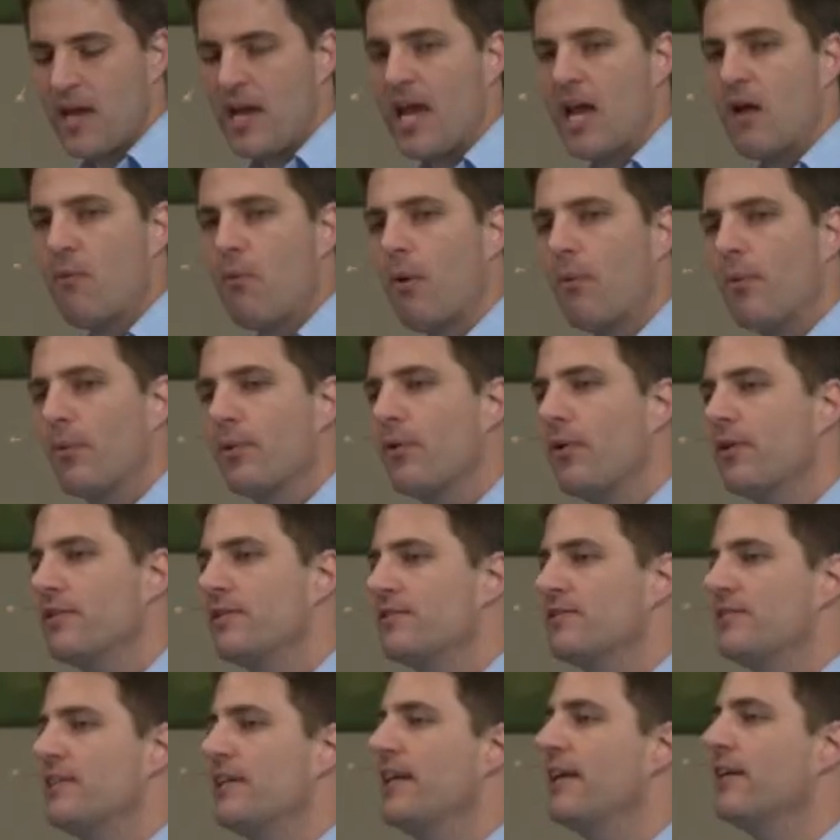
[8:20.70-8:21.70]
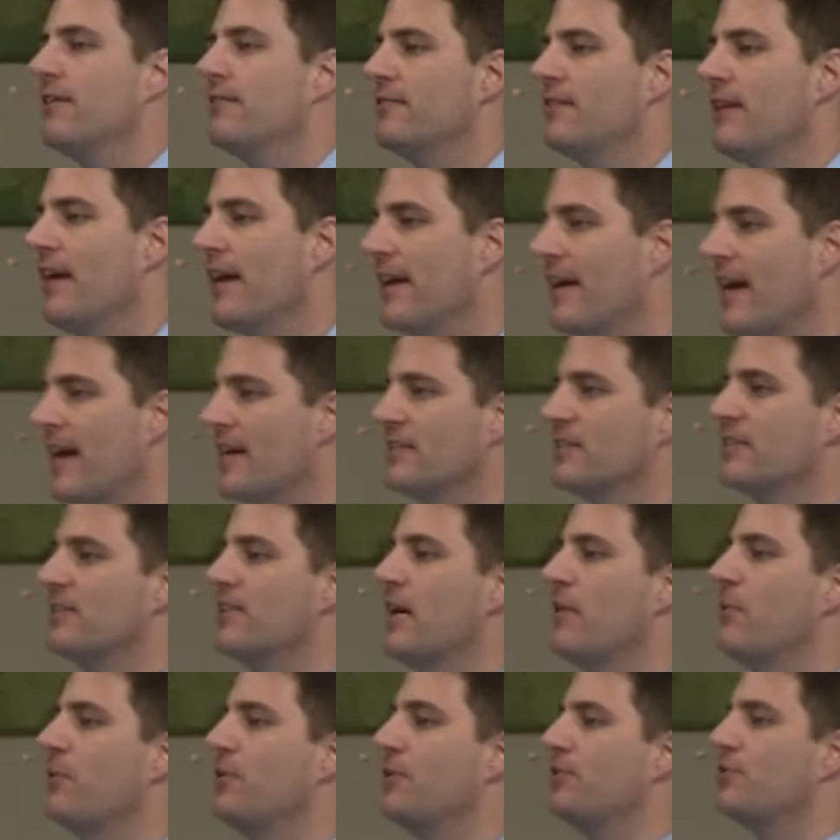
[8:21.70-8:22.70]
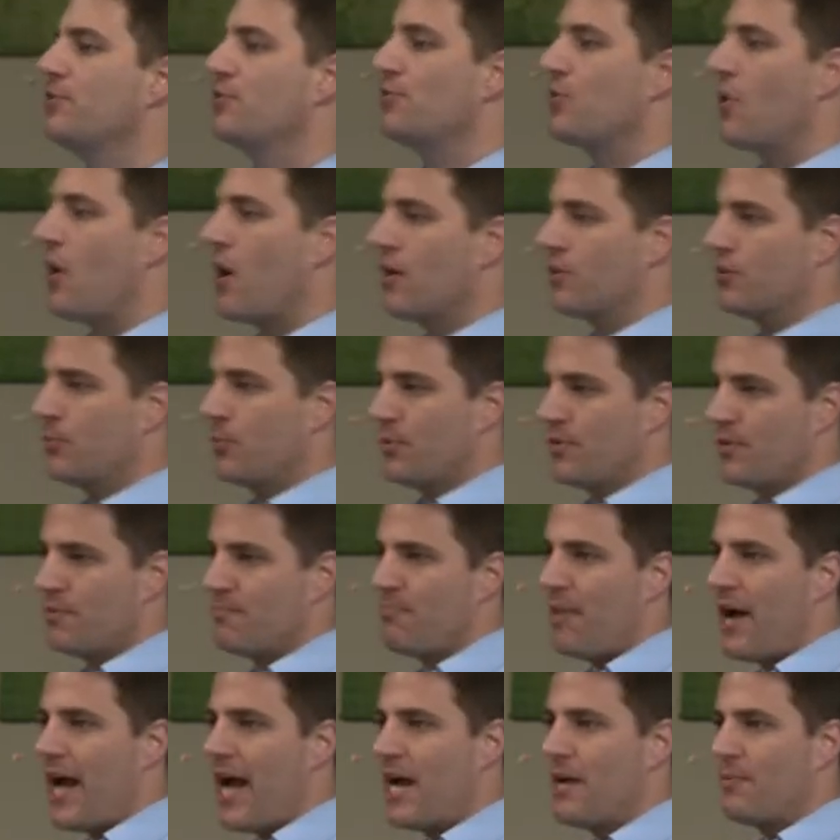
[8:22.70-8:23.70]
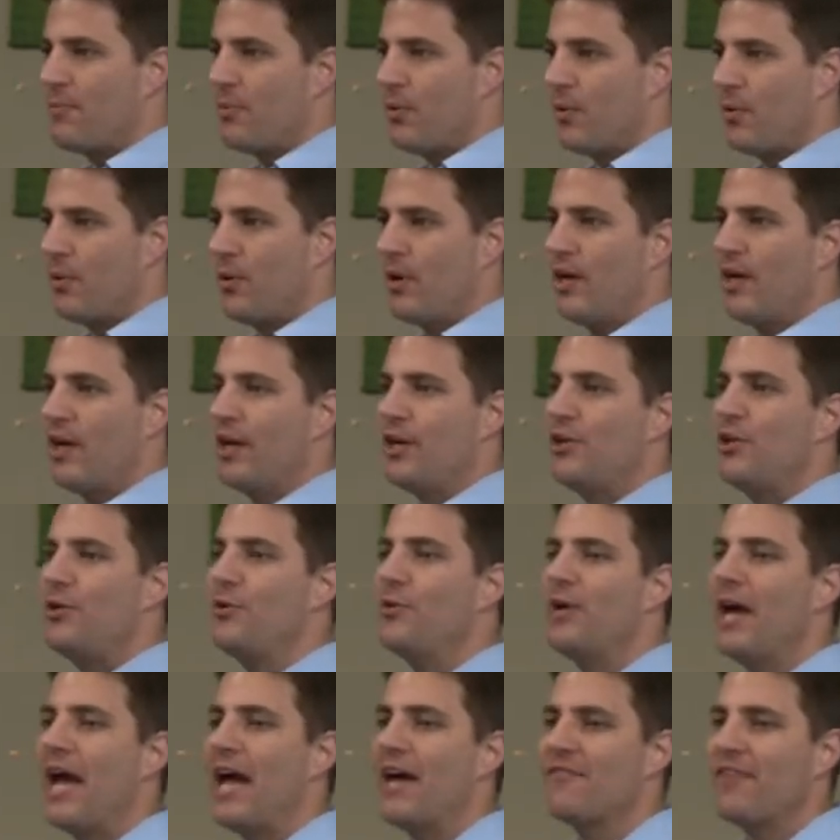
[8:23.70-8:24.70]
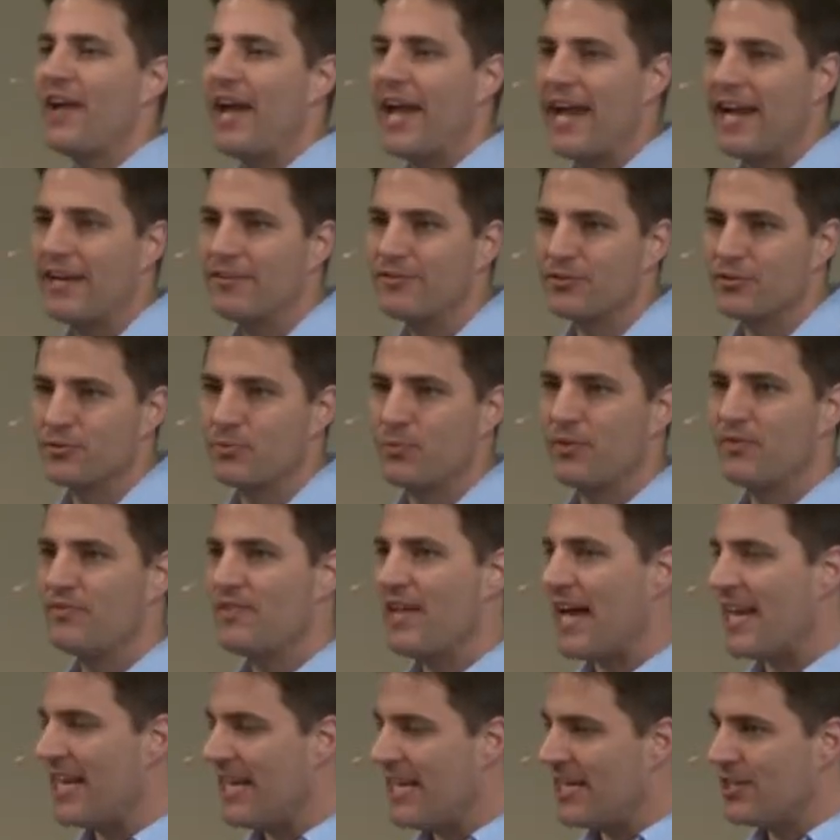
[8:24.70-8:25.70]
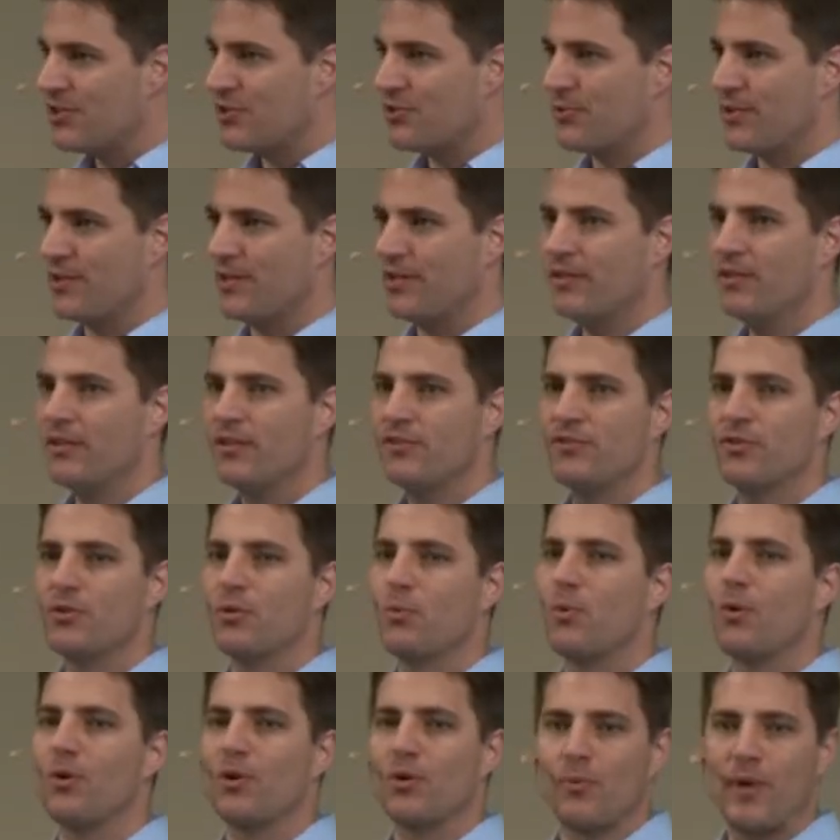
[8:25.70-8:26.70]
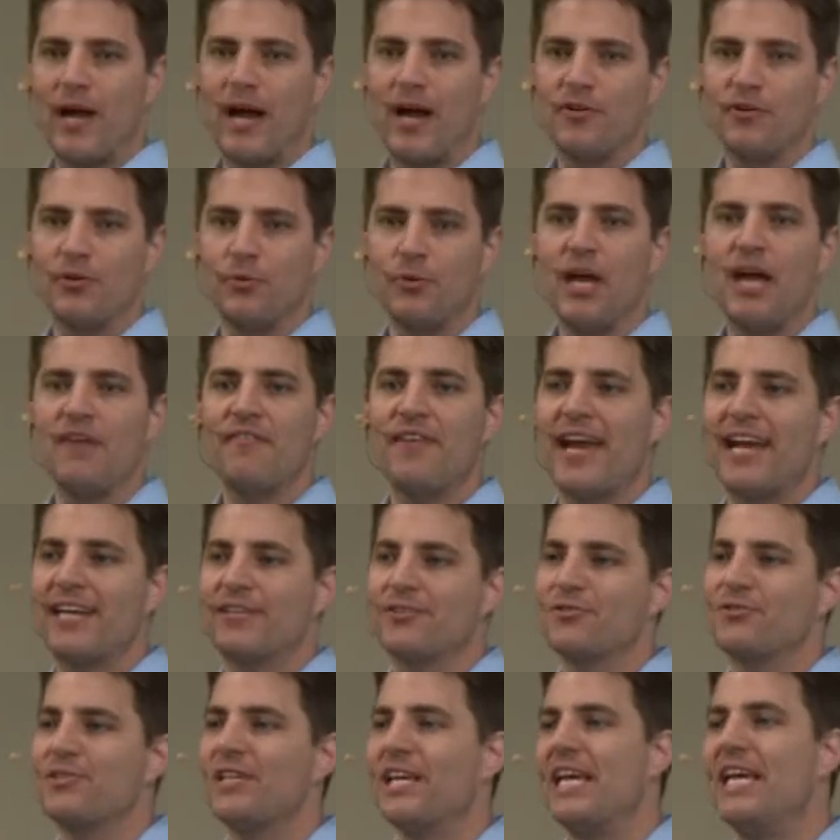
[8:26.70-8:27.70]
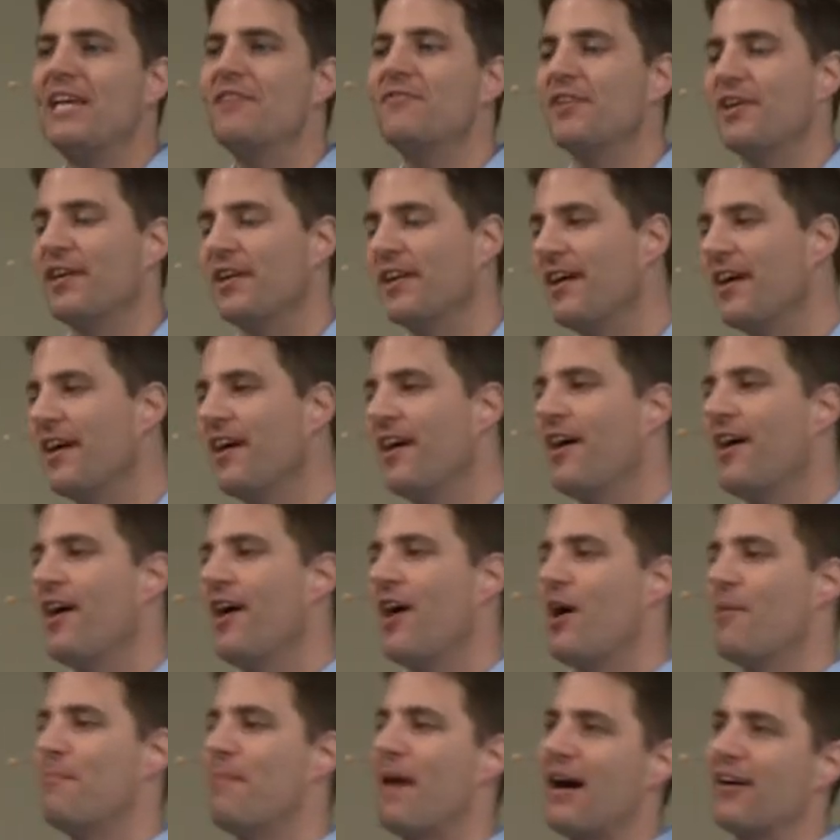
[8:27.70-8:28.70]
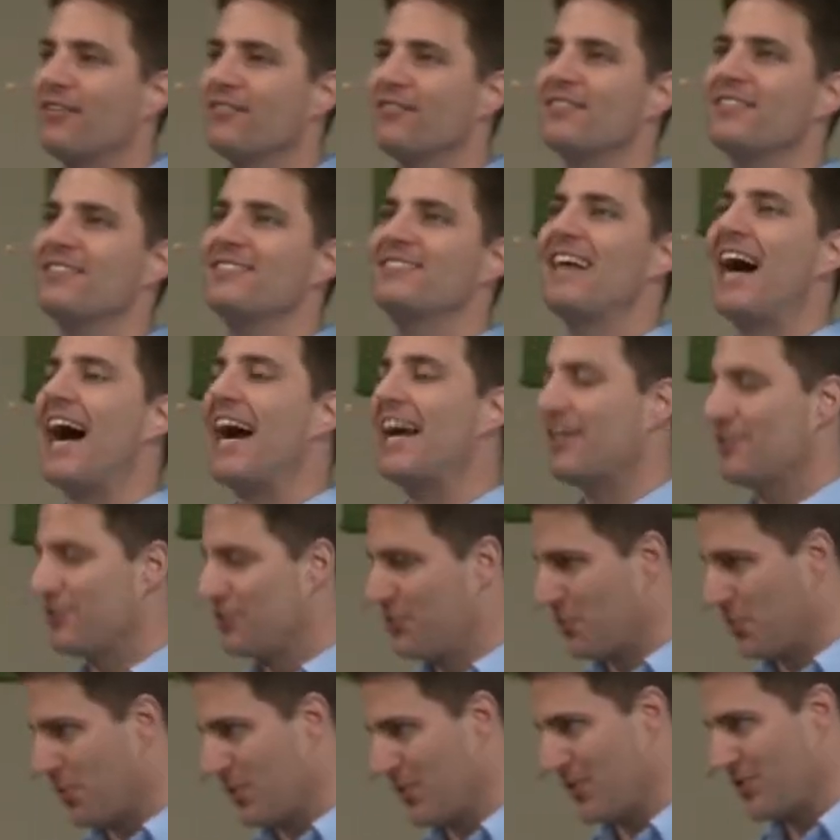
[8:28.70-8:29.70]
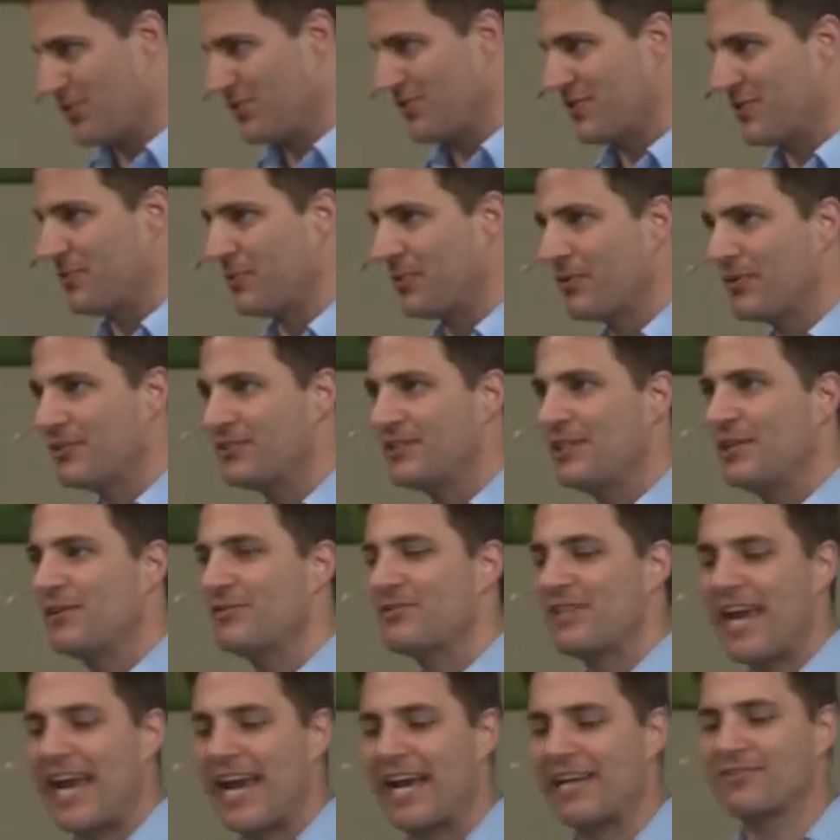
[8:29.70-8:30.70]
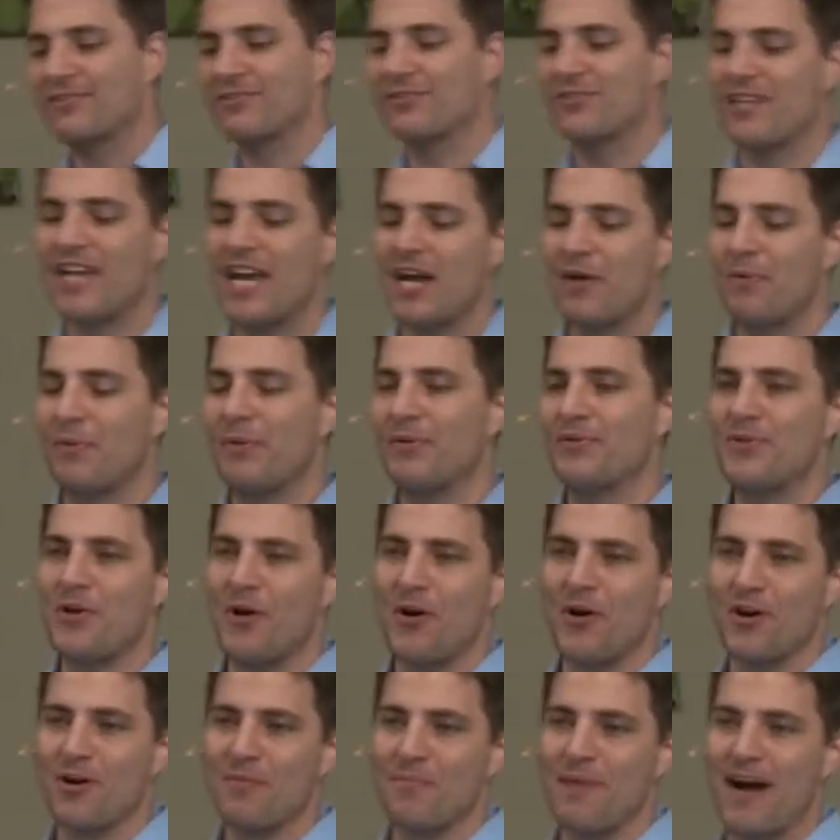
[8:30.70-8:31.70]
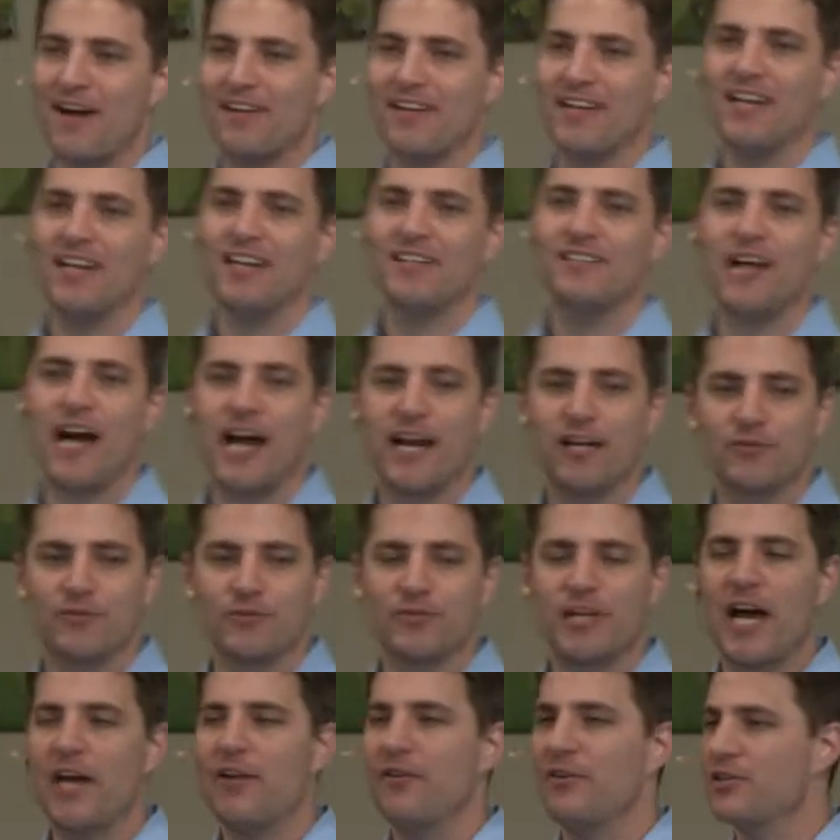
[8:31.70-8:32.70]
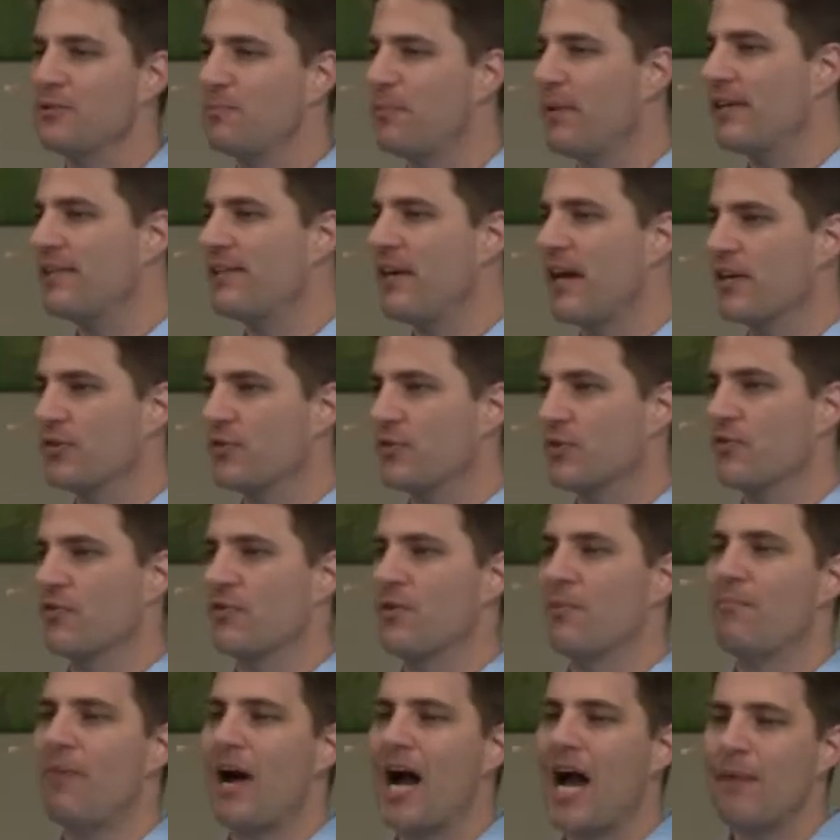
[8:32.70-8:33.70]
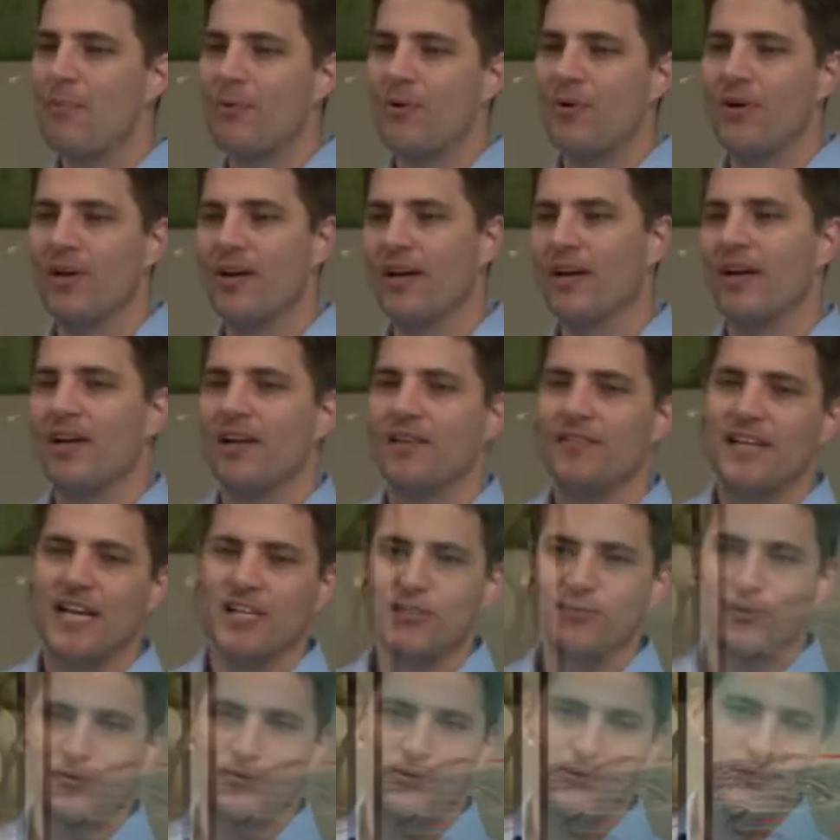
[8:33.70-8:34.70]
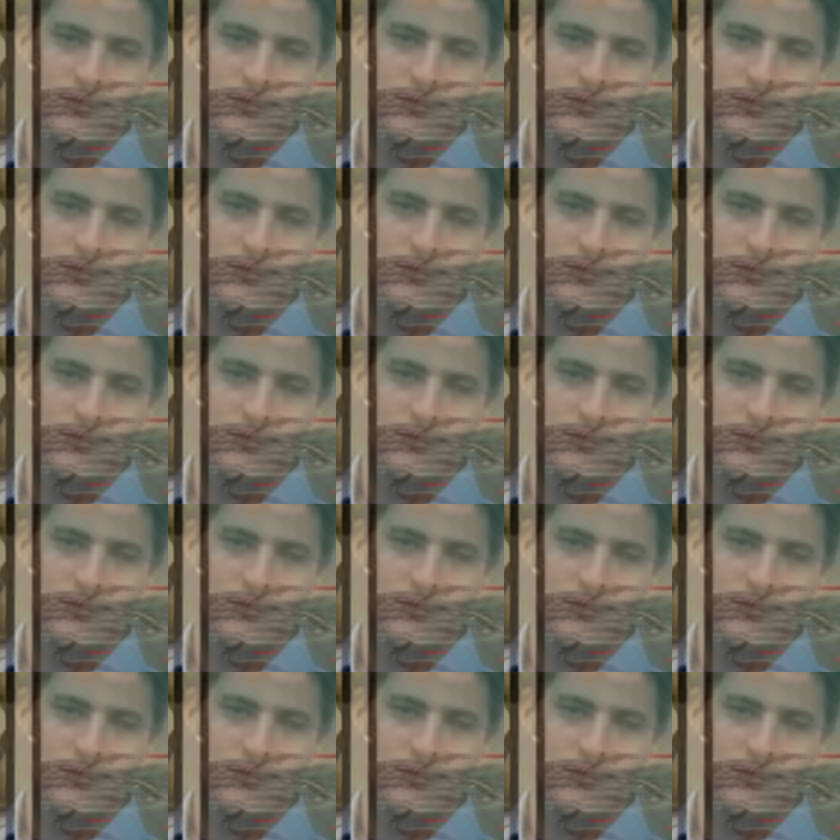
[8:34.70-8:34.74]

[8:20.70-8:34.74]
And what we're going to see here today, guys, is that when you start with the Bible, you have answers with that history to the world around you. You have answers even about dinosaurs. And we're going to see those answers today when we talk about dinosaurs. How do you explain dinosaurs from the Bible? That's what you're